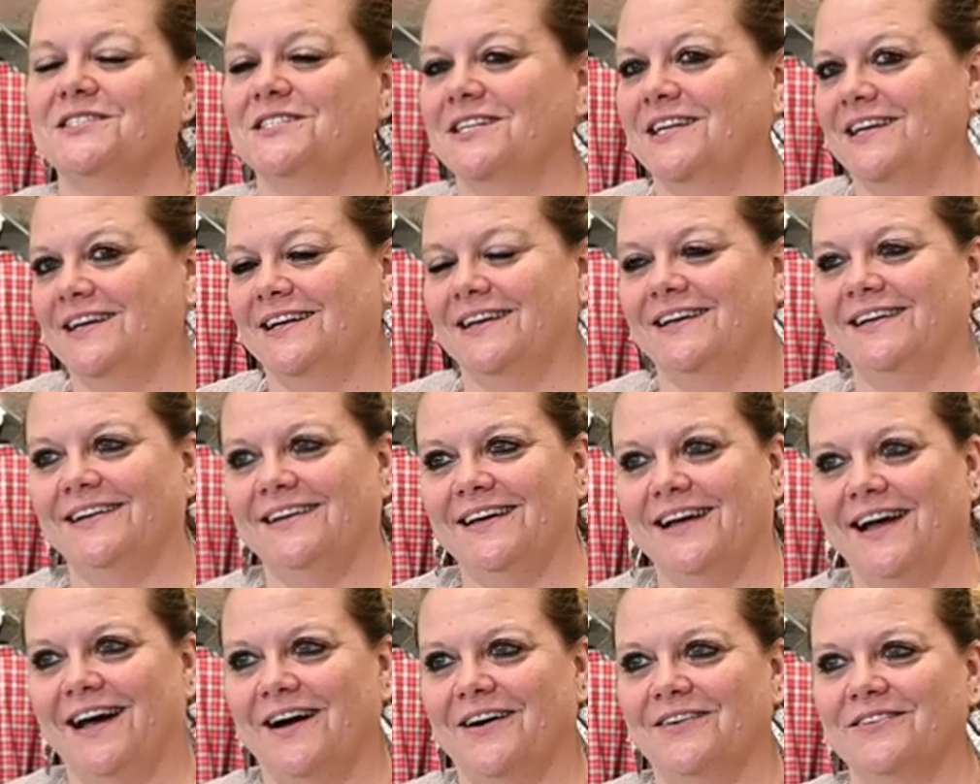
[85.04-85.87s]
to get
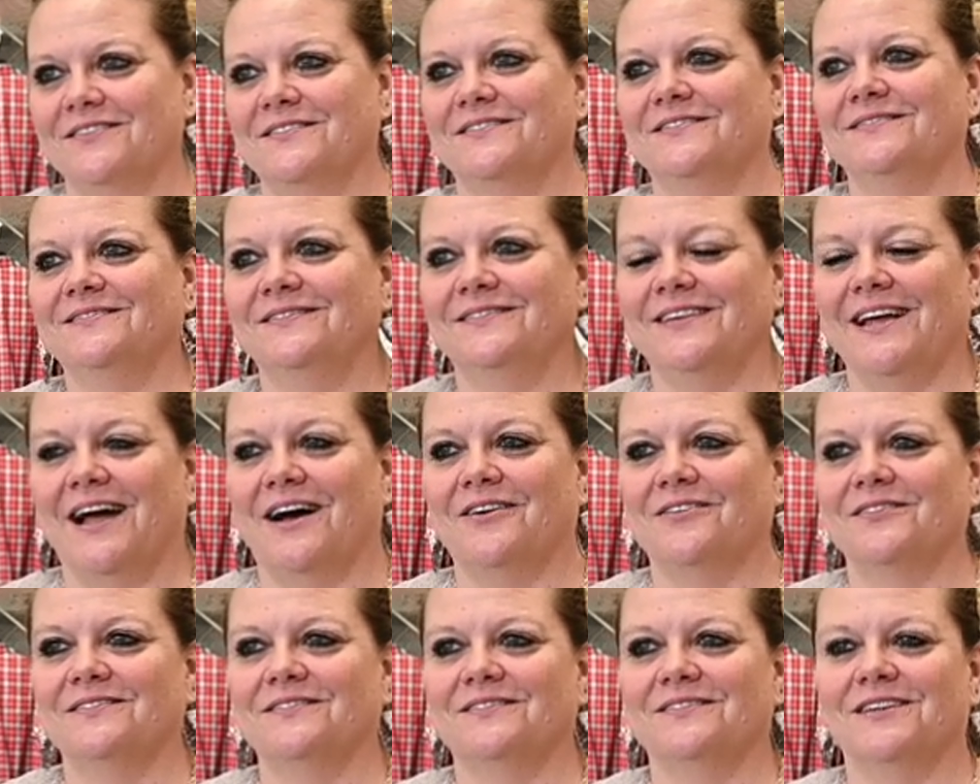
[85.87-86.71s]
out,
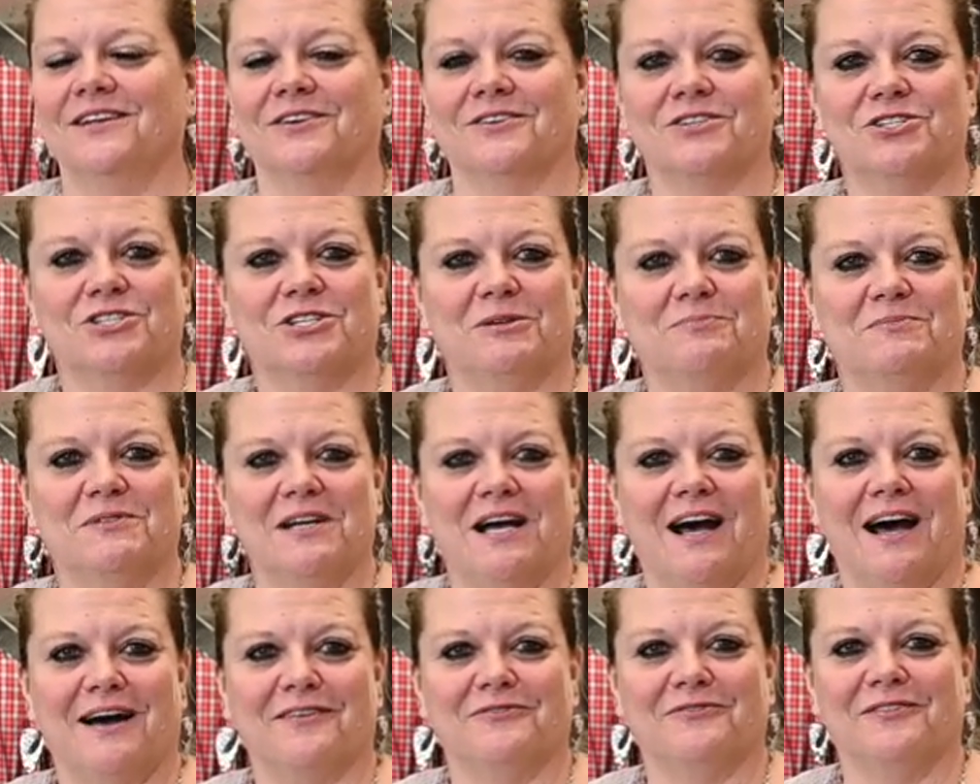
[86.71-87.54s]
out, you know, shipped
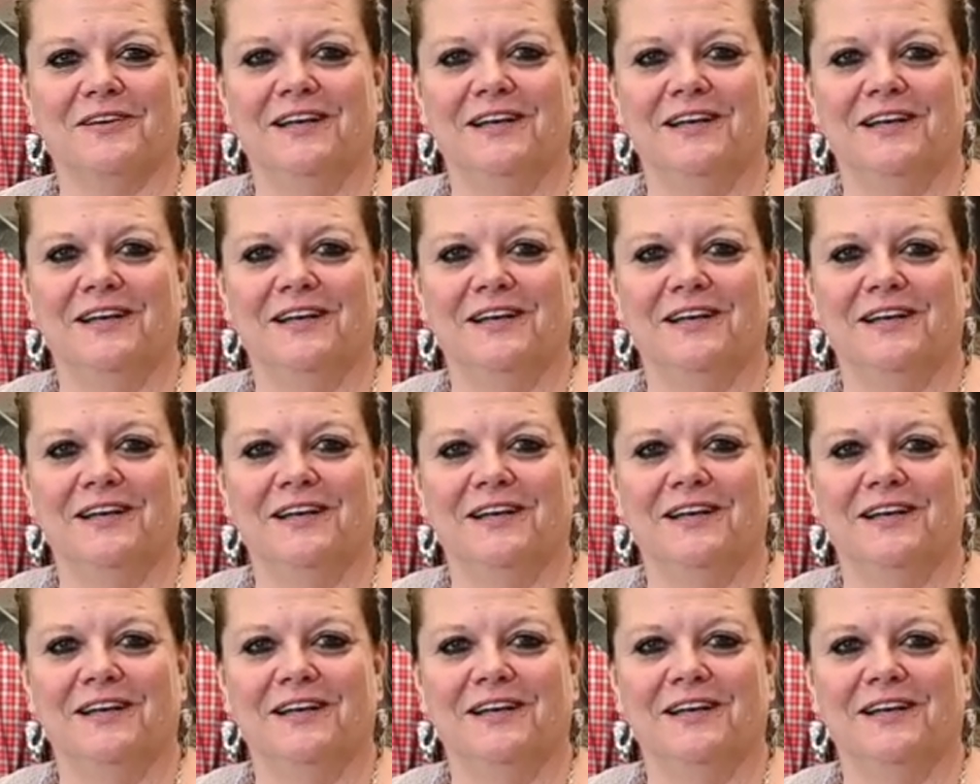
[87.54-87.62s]
off.